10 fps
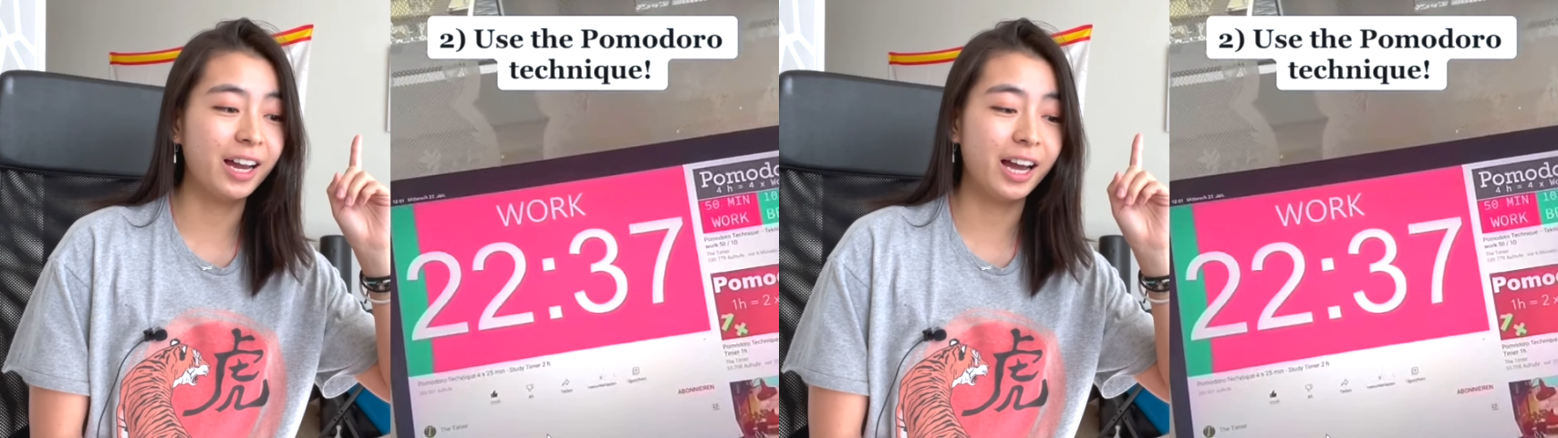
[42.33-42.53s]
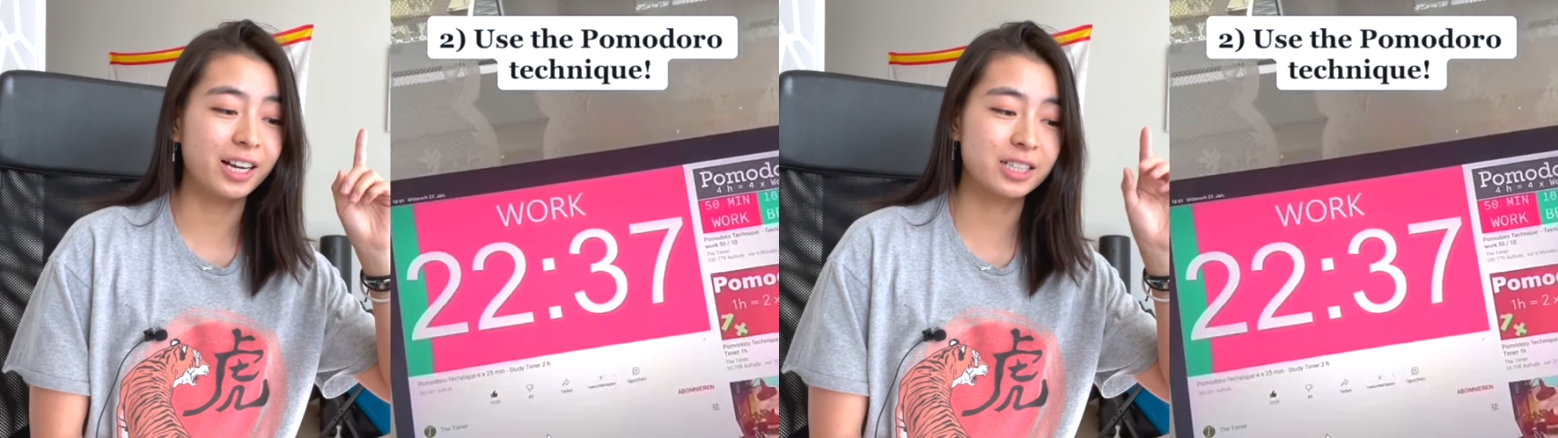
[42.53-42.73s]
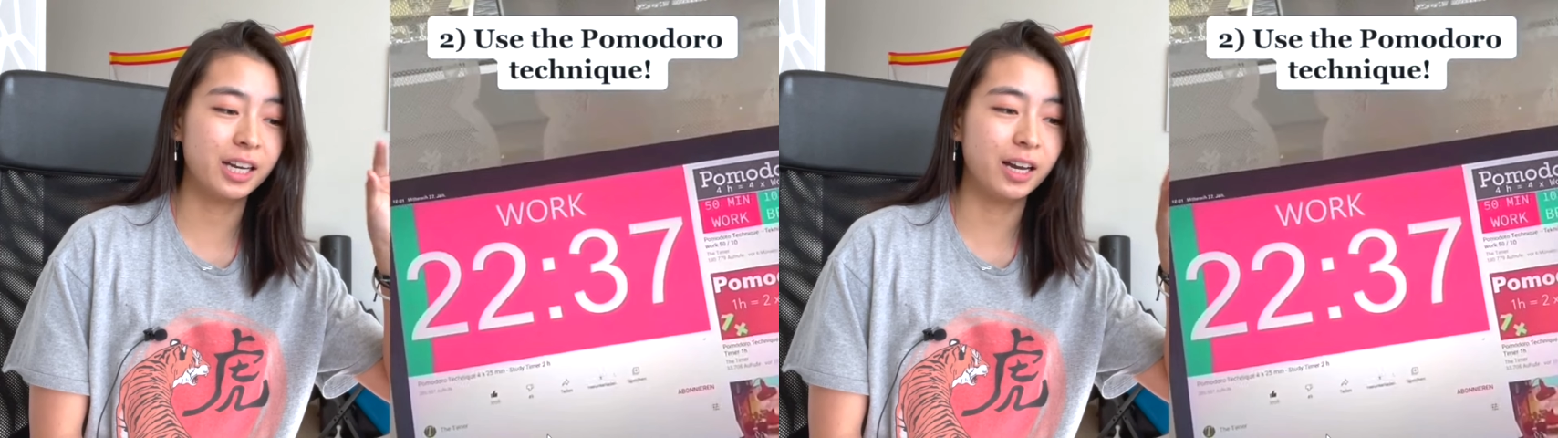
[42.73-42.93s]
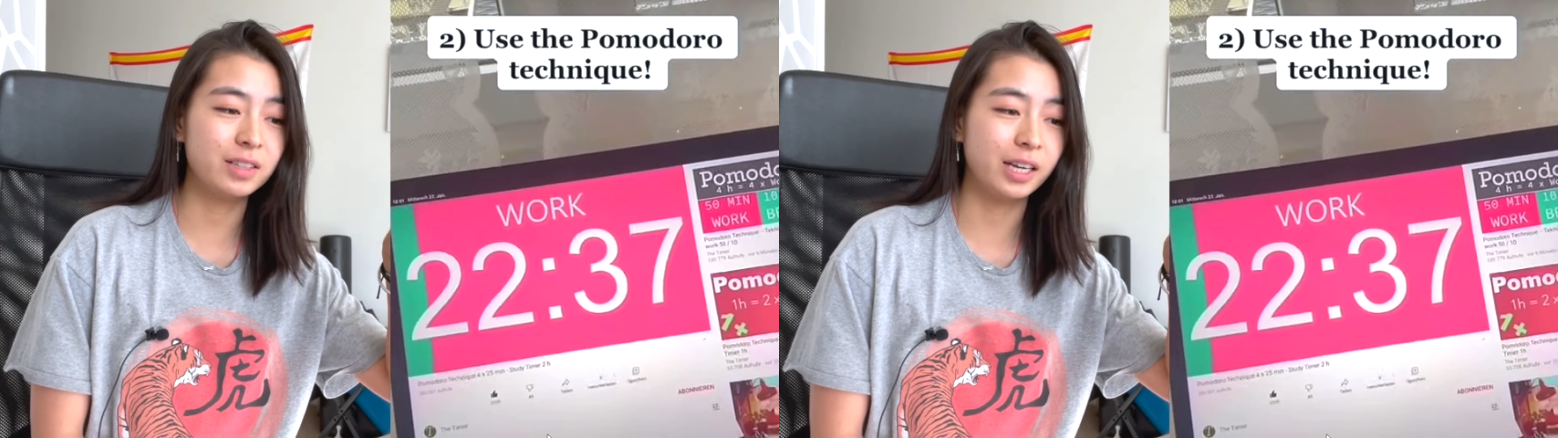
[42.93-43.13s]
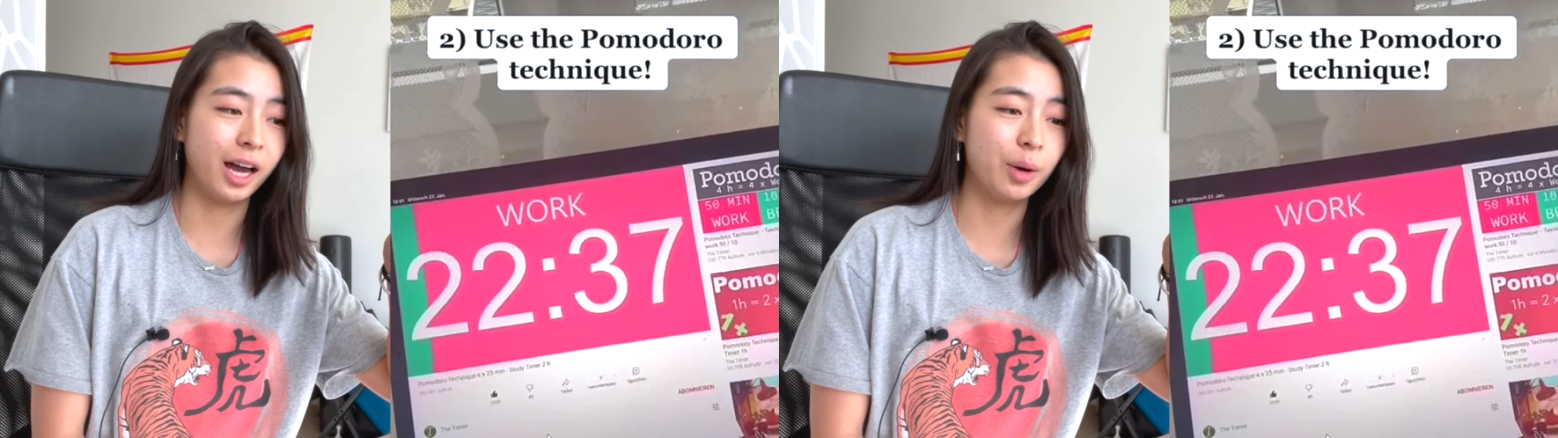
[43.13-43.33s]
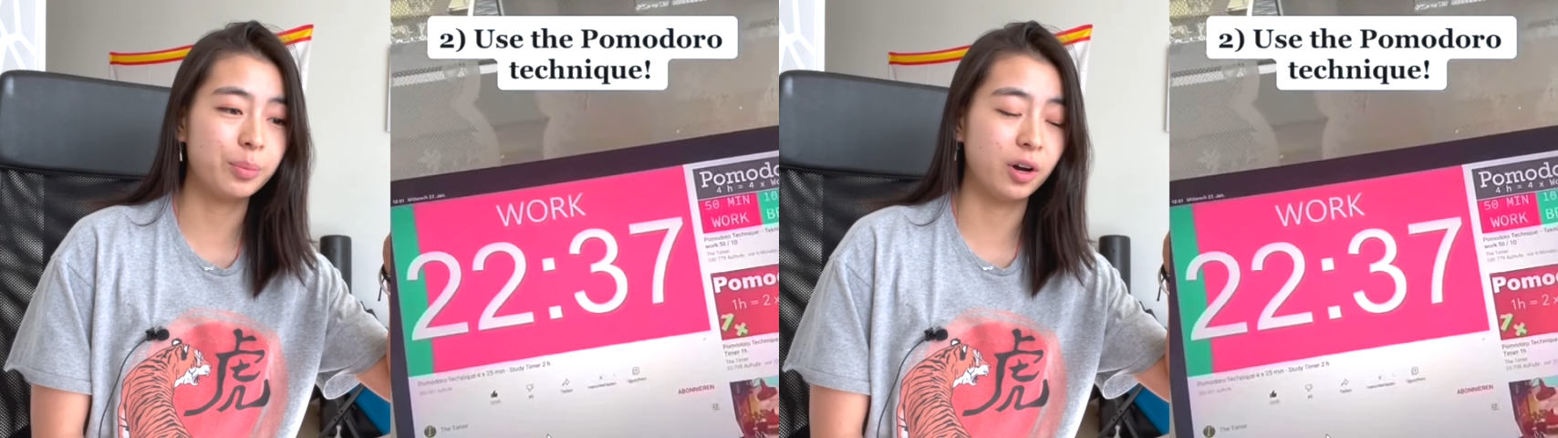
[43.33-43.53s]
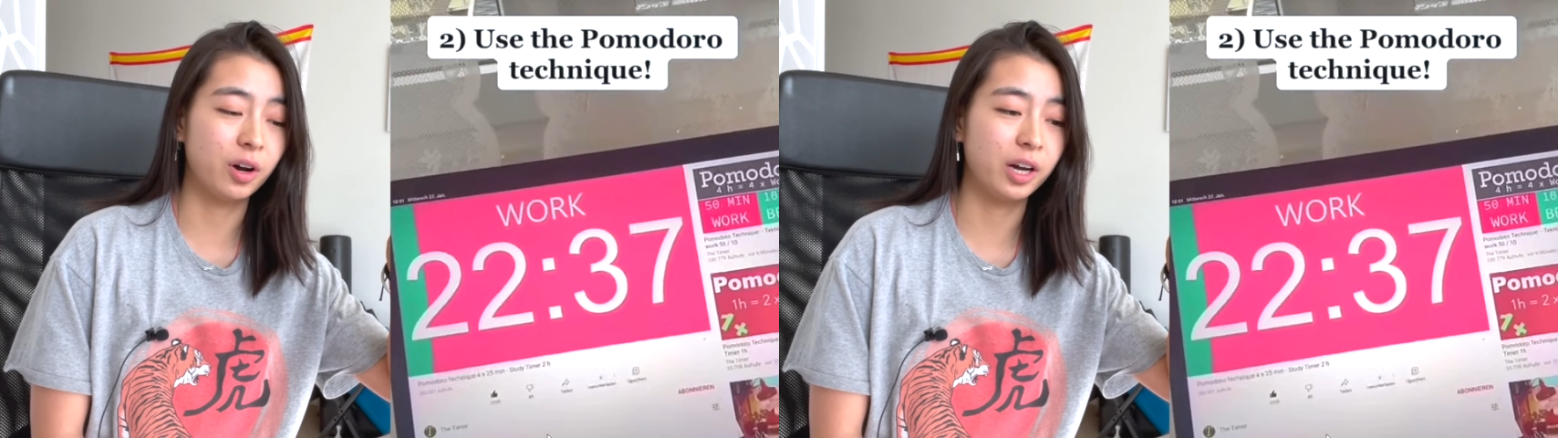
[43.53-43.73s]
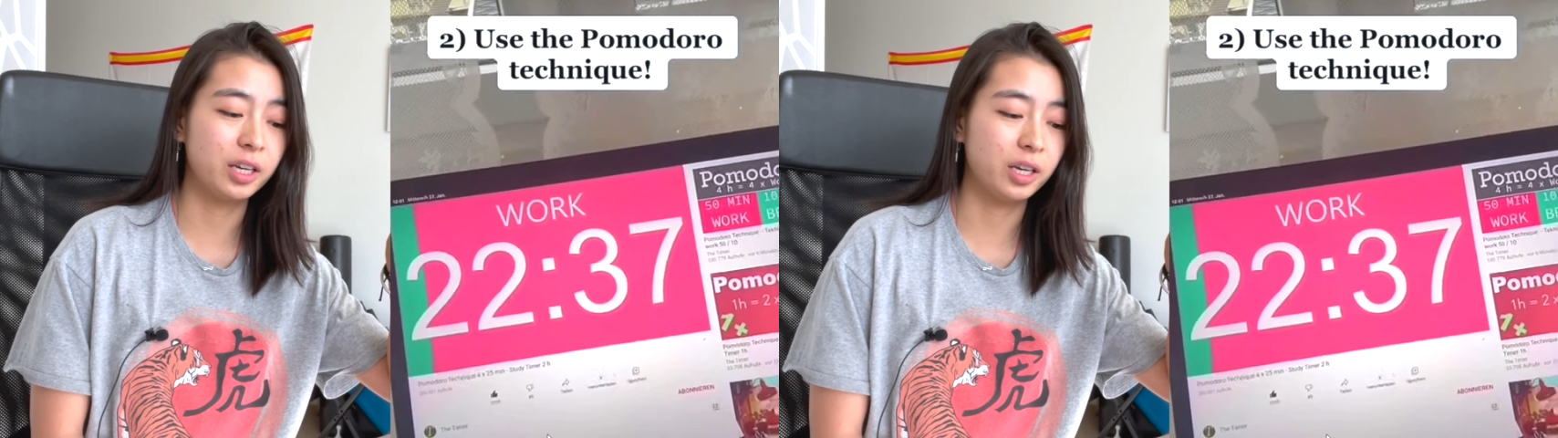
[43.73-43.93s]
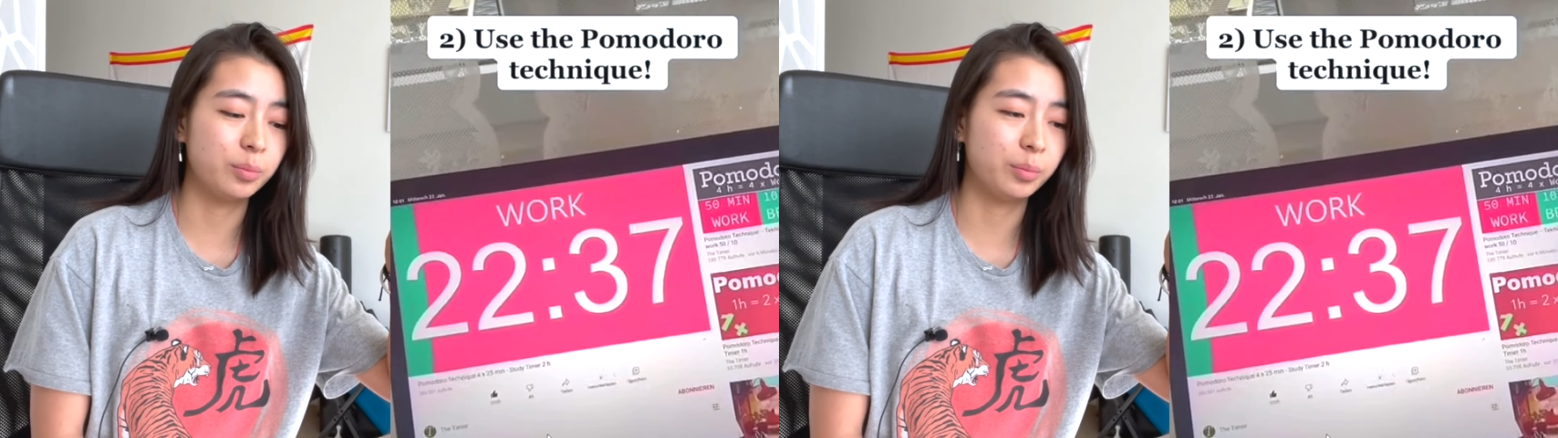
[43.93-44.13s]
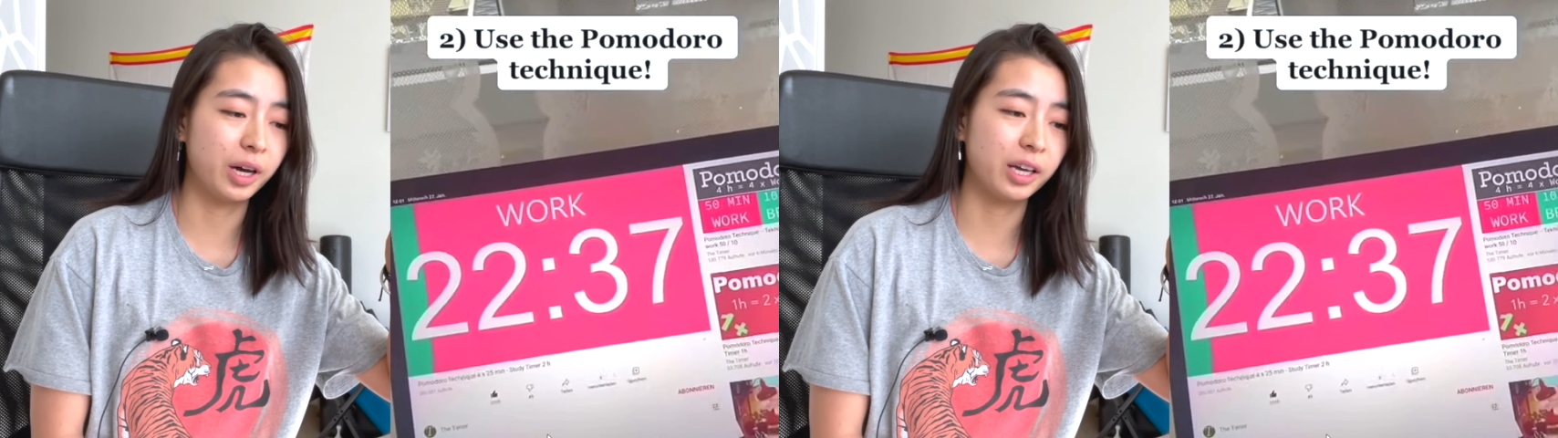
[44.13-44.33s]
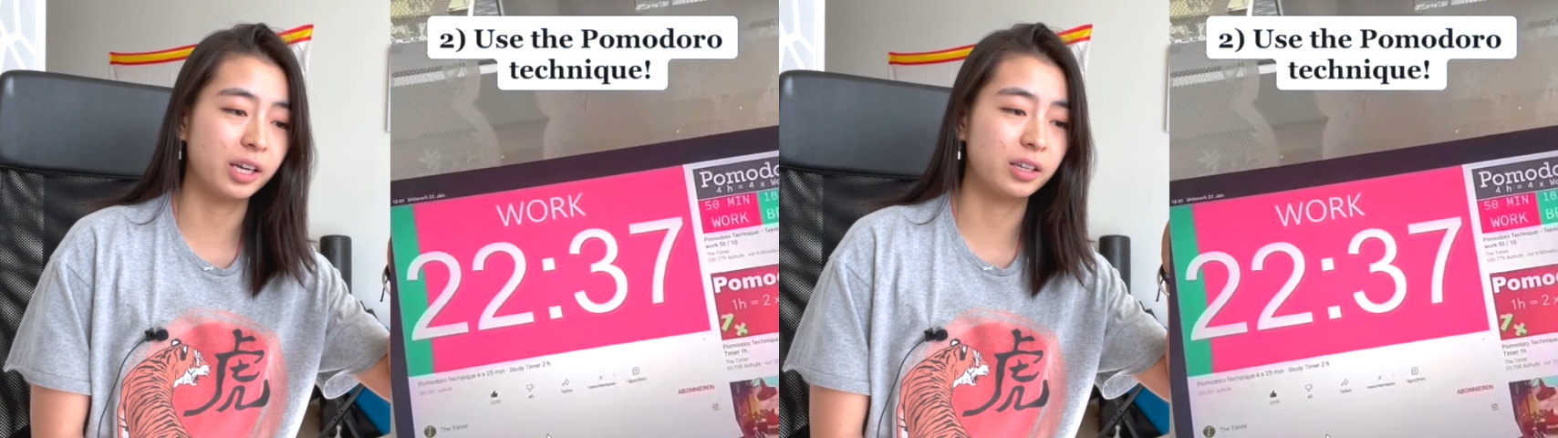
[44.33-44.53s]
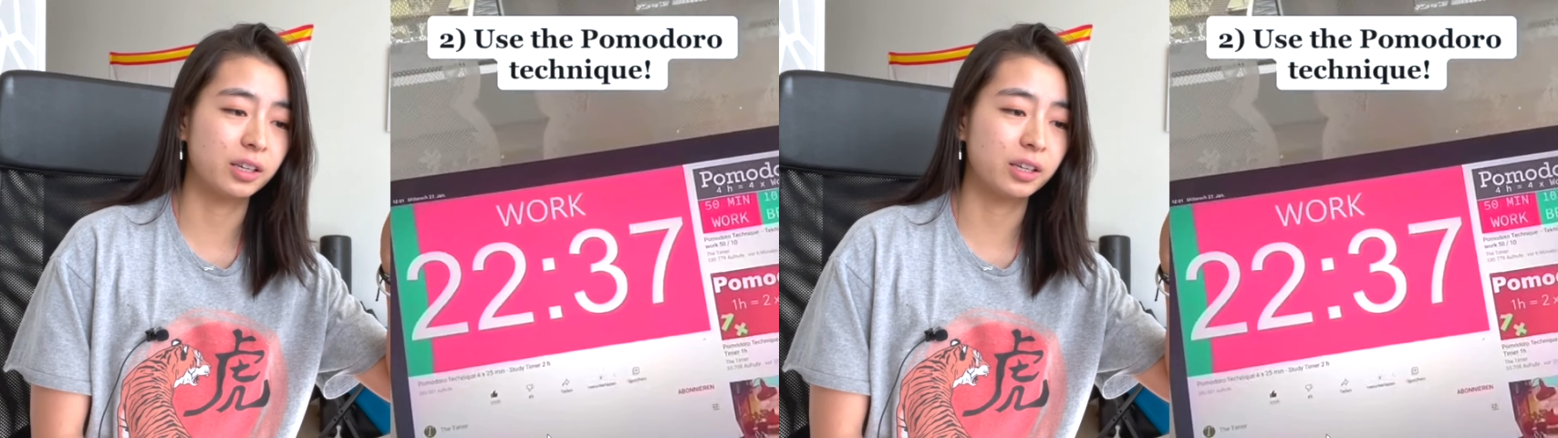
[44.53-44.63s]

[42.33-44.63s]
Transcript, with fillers: actually have the app on my